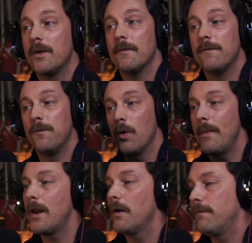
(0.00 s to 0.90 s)
can
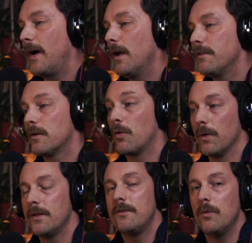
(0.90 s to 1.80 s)
format our files
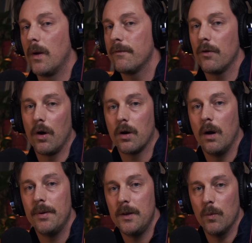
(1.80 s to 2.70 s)
according to whatever our
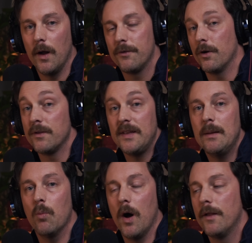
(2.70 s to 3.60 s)
company wants or our
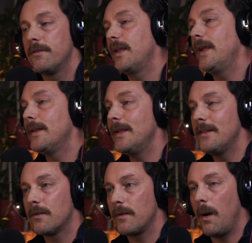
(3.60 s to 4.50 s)
team wants, and
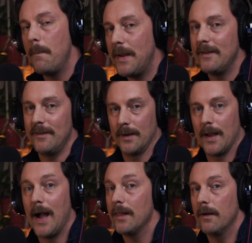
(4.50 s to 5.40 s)
it's amazing.
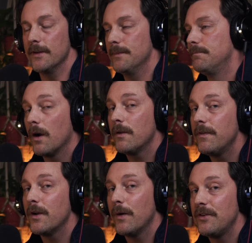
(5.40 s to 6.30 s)
I love it. Our
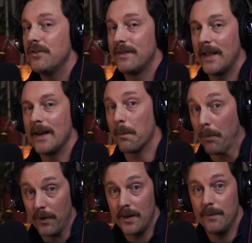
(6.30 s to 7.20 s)
configuration is getting
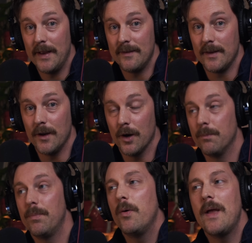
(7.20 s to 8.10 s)
pretty amazing here,
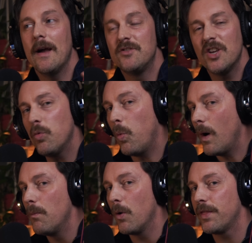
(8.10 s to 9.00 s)
but we have just
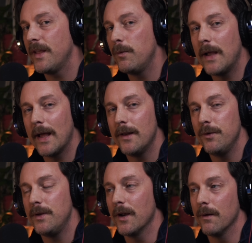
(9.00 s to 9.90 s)
one more thing we gotta do
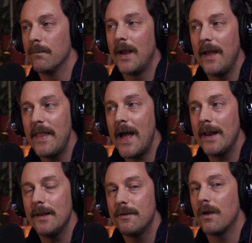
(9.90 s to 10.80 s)
here, and that
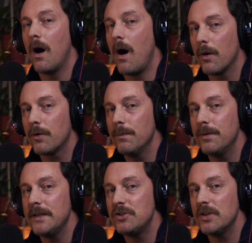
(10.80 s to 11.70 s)
is auto
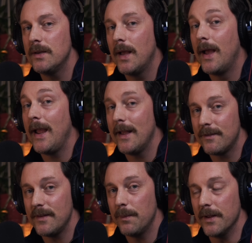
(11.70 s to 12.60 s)
completion and
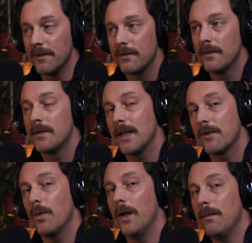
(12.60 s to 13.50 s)
snippets.
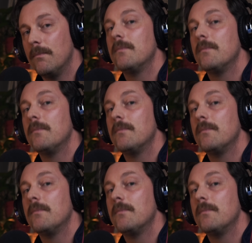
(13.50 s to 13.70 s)
Guess what?